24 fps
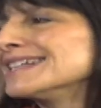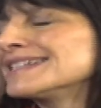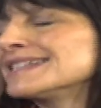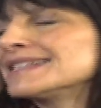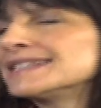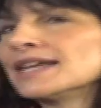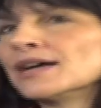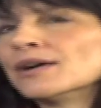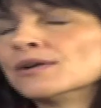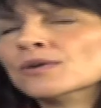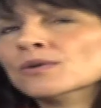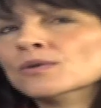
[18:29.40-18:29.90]

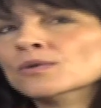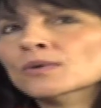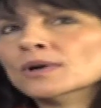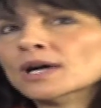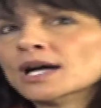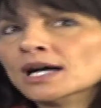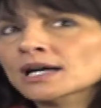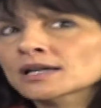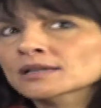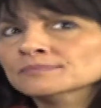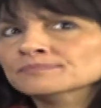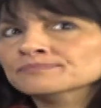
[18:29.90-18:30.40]
So
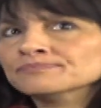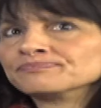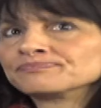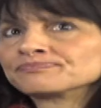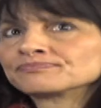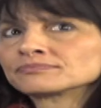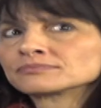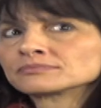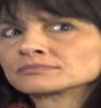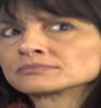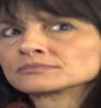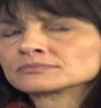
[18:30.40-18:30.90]

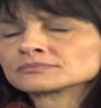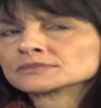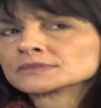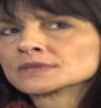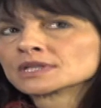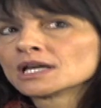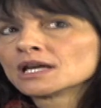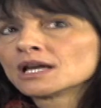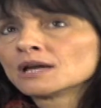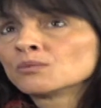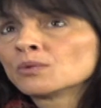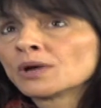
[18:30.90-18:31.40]

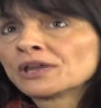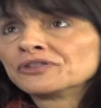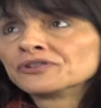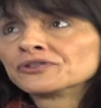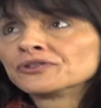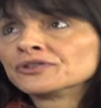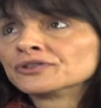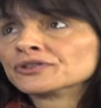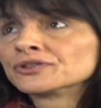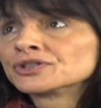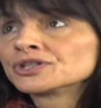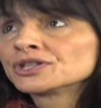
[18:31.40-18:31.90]

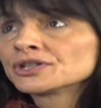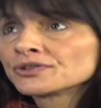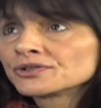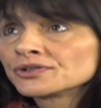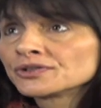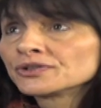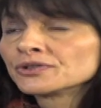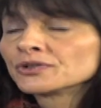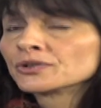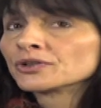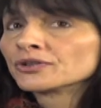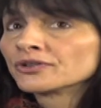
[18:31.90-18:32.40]
whether they're
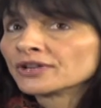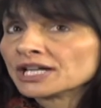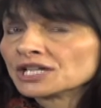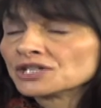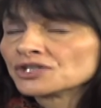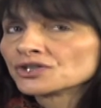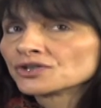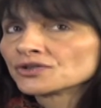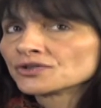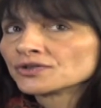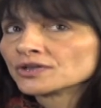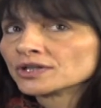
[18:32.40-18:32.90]
children or
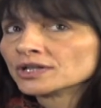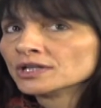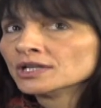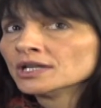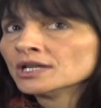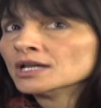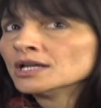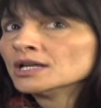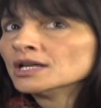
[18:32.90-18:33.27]
grandchildren,